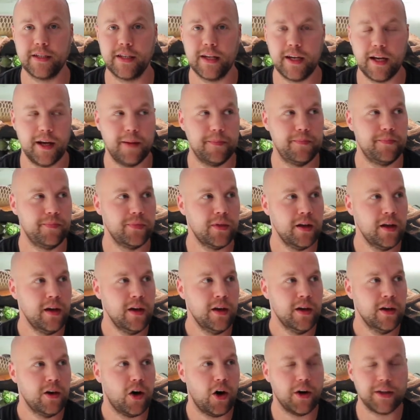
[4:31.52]
and
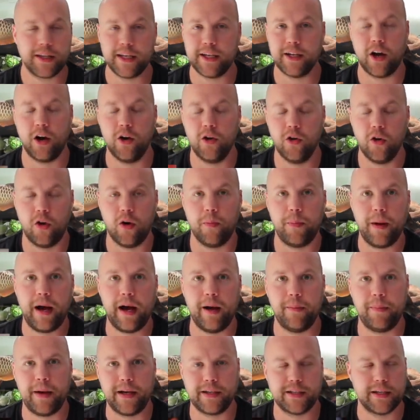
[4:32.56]
I didn't know a lot
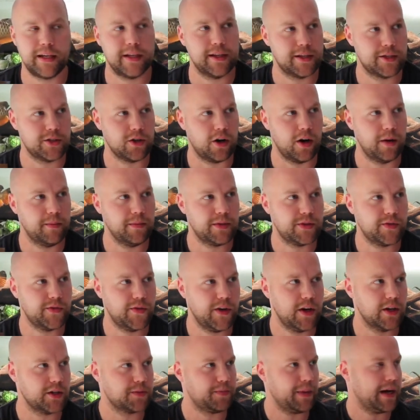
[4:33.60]
about bass at the time. It's the first